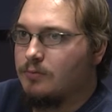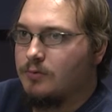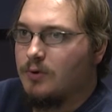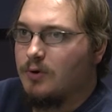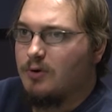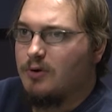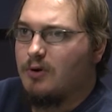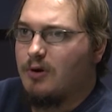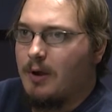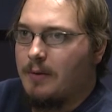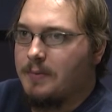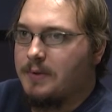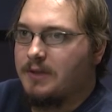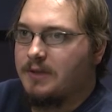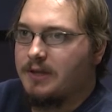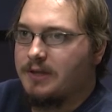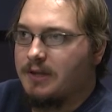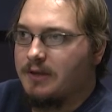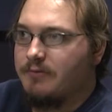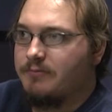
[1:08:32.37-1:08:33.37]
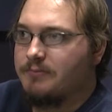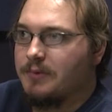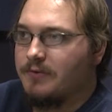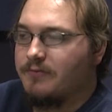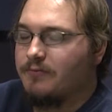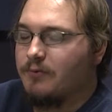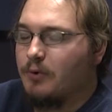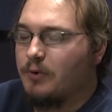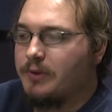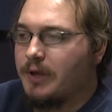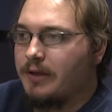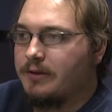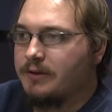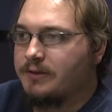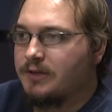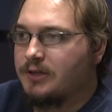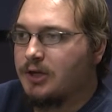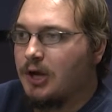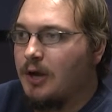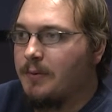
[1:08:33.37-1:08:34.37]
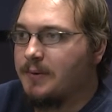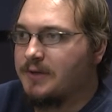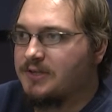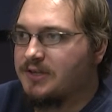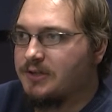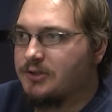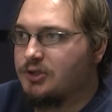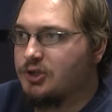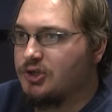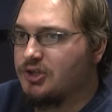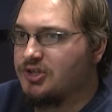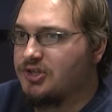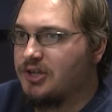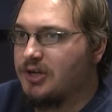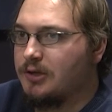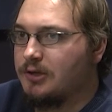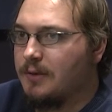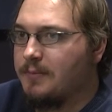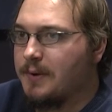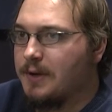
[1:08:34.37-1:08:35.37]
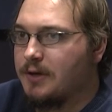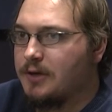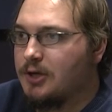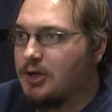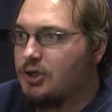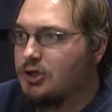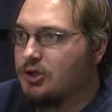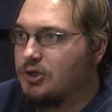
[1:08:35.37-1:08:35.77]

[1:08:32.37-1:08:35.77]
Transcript: no, I mean like even before that, like the comics, like Justice League Unlimited,